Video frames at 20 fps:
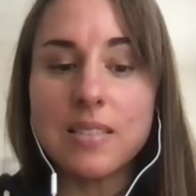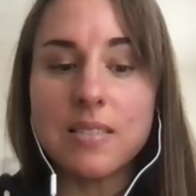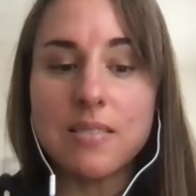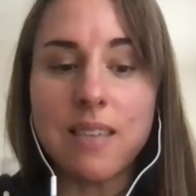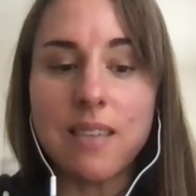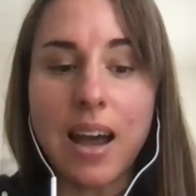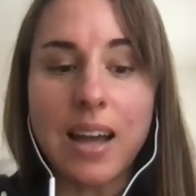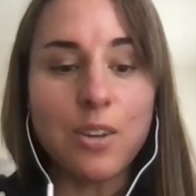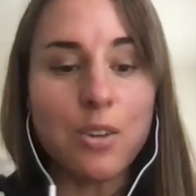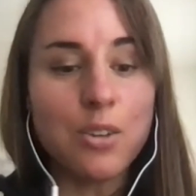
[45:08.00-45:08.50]

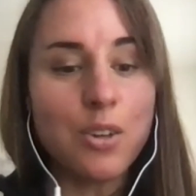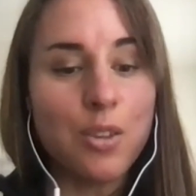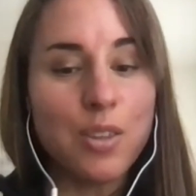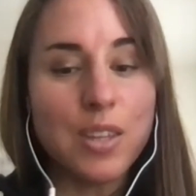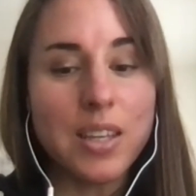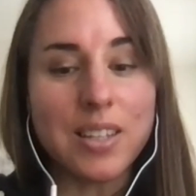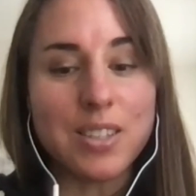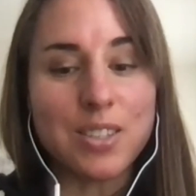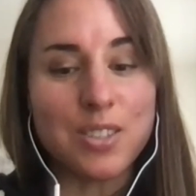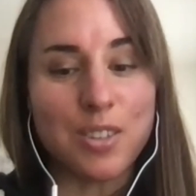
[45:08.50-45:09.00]
I don't know
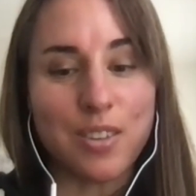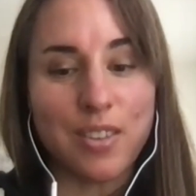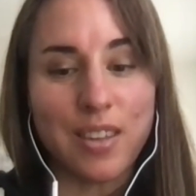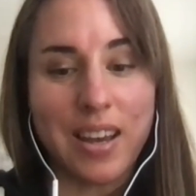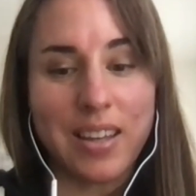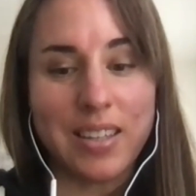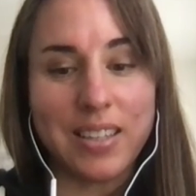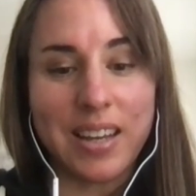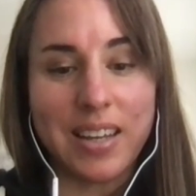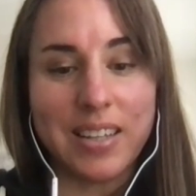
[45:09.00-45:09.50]
the answer to
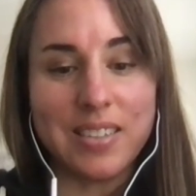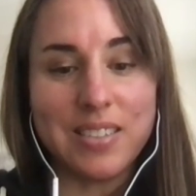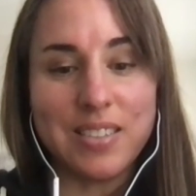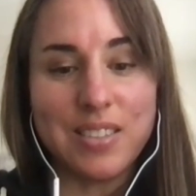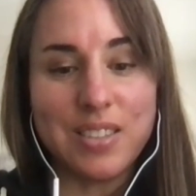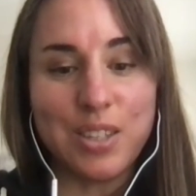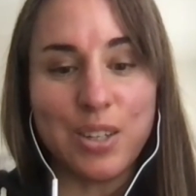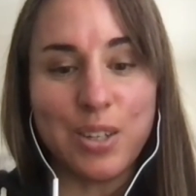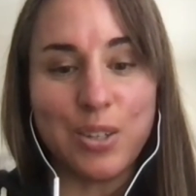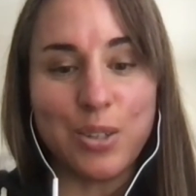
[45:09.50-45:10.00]
that yet.
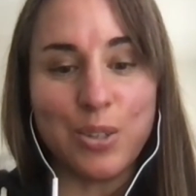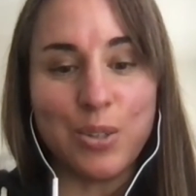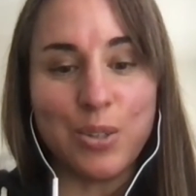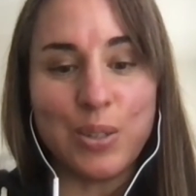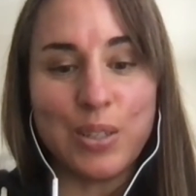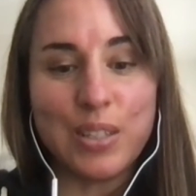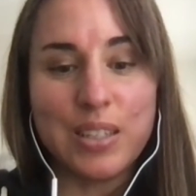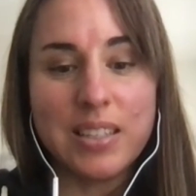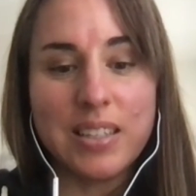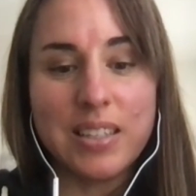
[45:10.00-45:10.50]

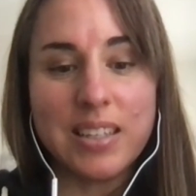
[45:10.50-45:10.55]
So